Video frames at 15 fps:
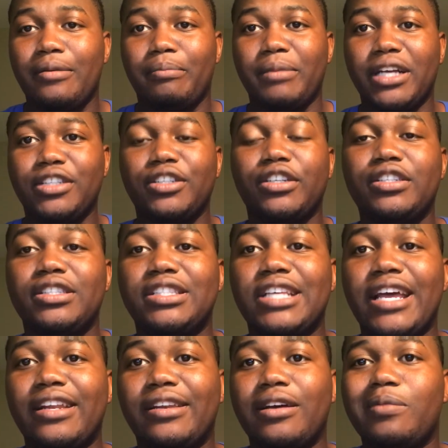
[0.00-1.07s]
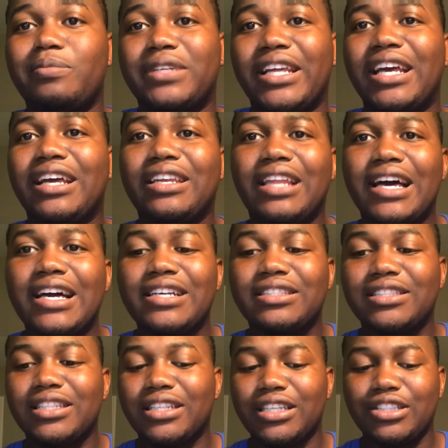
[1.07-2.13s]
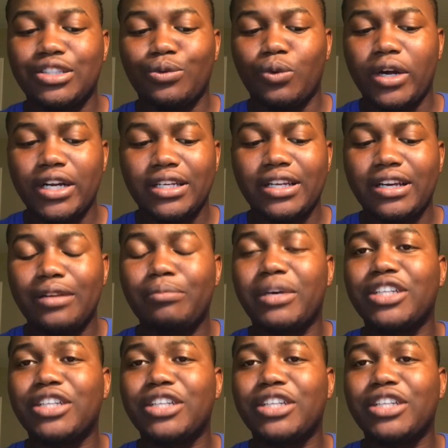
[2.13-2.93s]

Make sure you're setting up deadlines to get your work done.